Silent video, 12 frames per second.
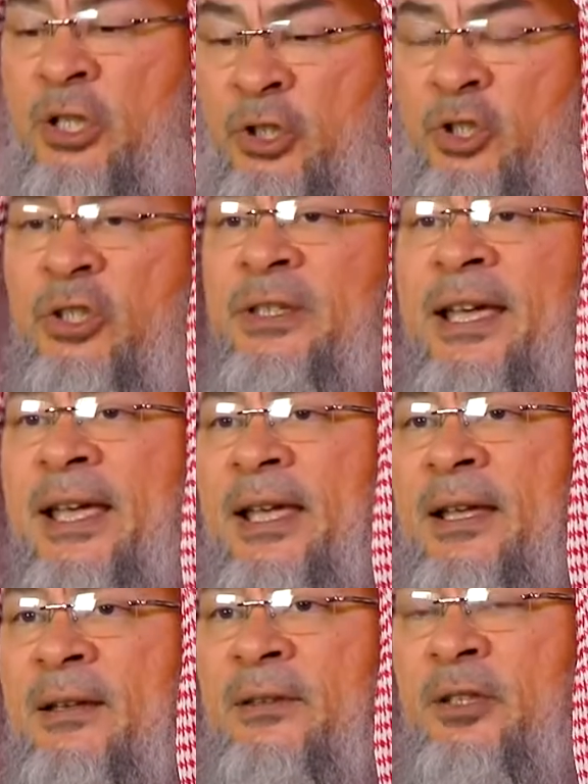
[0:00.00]

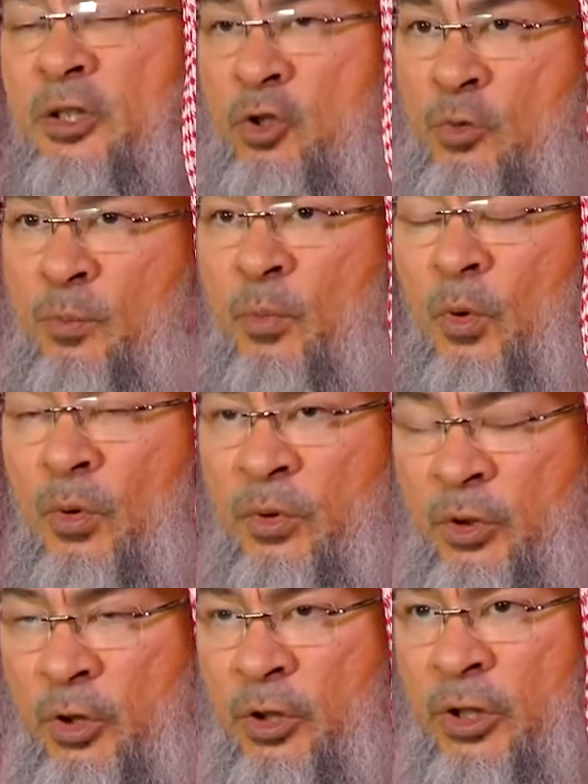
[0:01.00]
today the new,
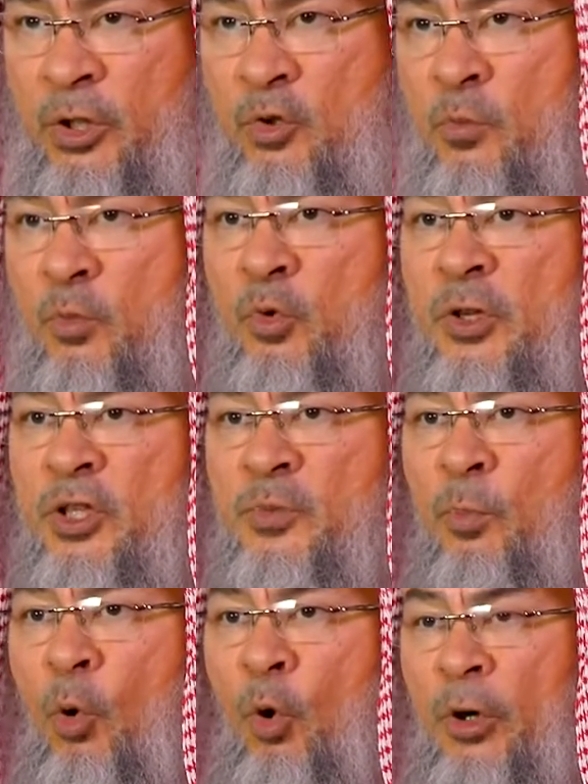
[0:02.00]
the new moon is
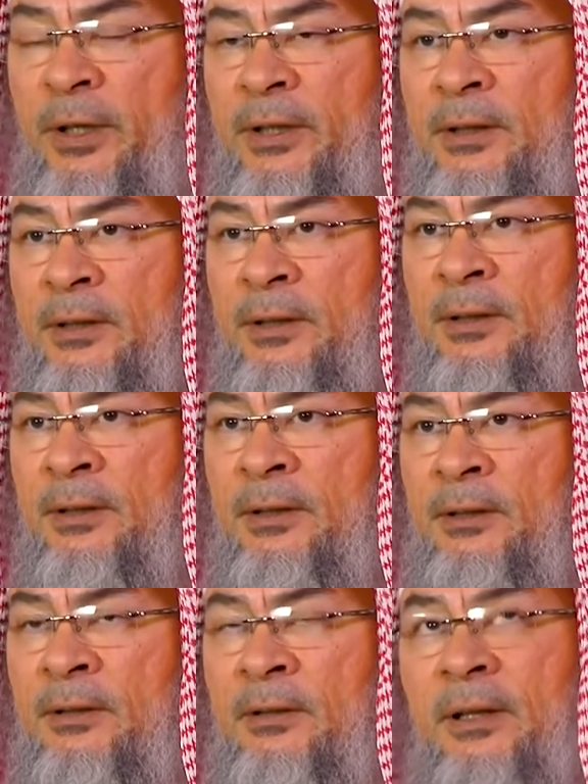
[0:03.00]
born,
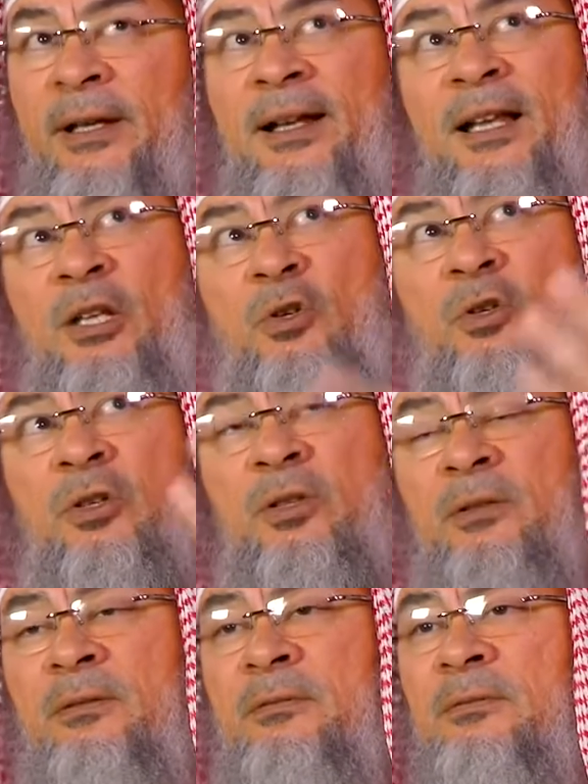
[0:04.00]
and I
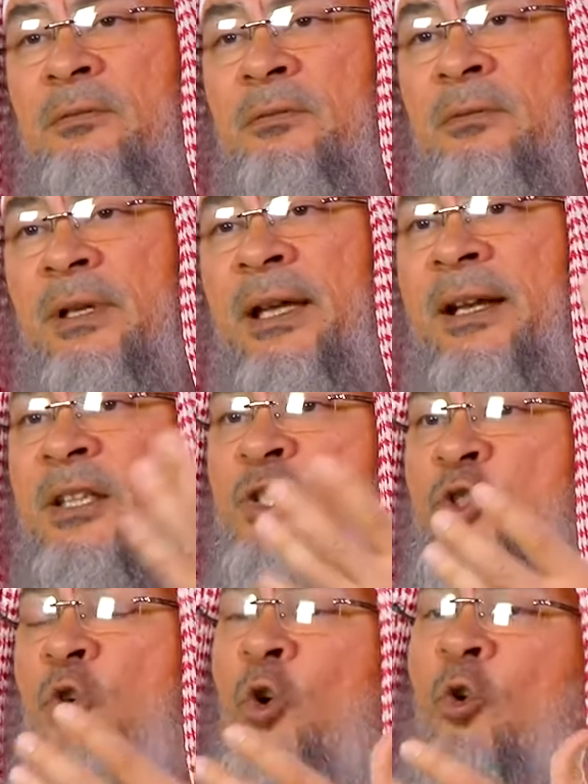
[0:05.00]
look and
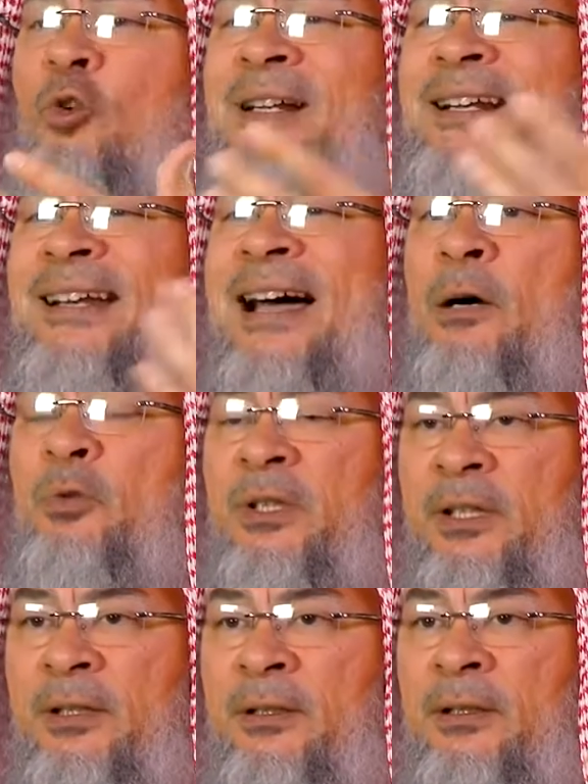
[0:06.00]
it's all
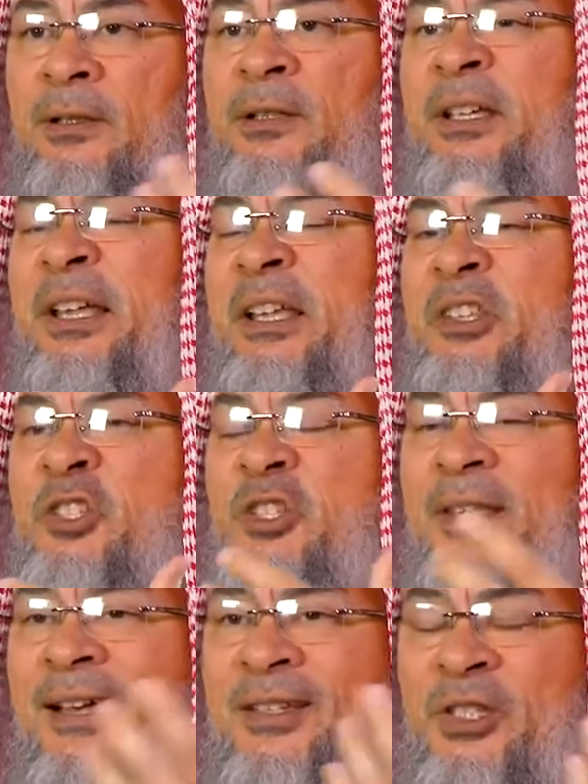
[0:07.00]
cloudy, it's
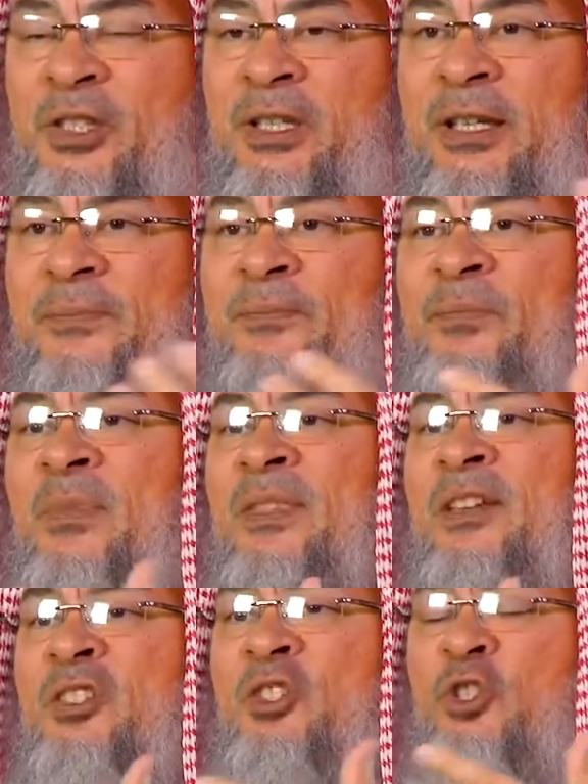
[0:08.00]
dusty,
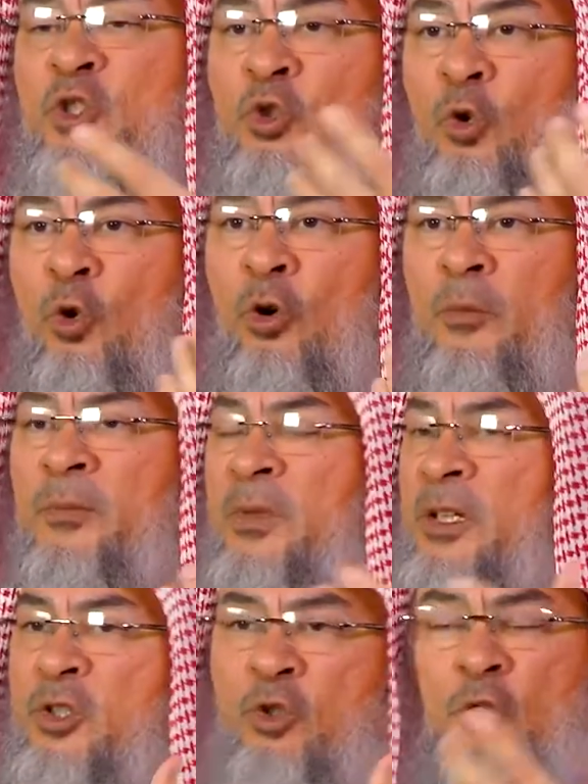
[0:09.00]
there's a storm,
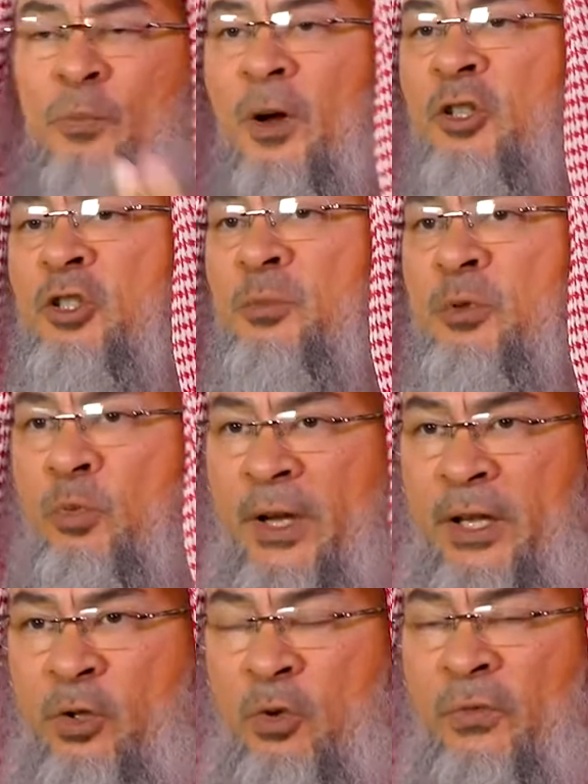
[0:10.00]
there's no possible
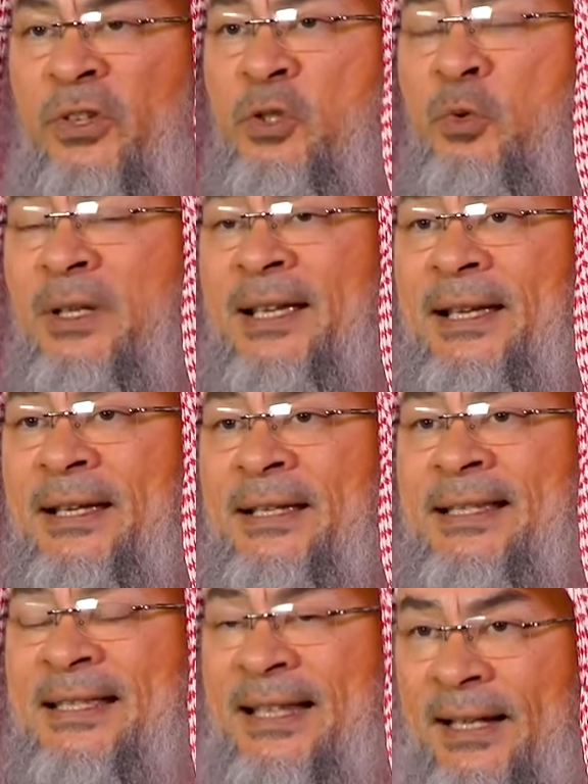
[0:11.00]
way to visually
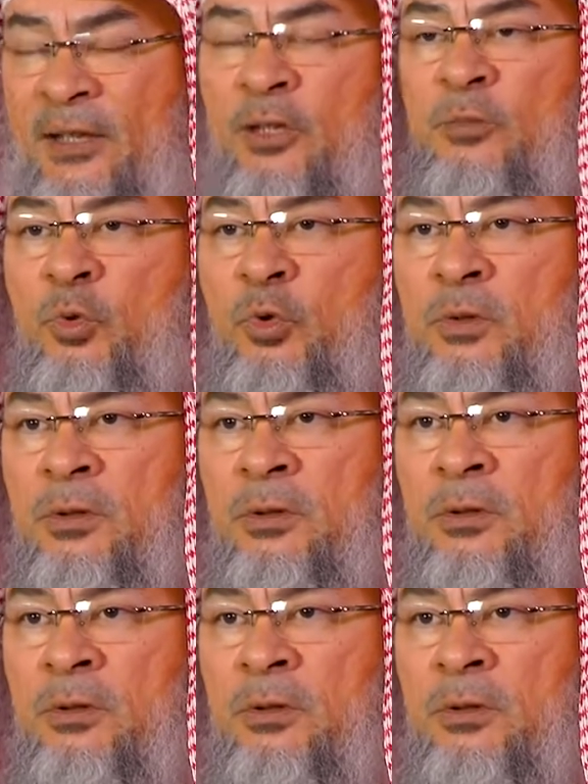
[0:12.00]
sight the moon.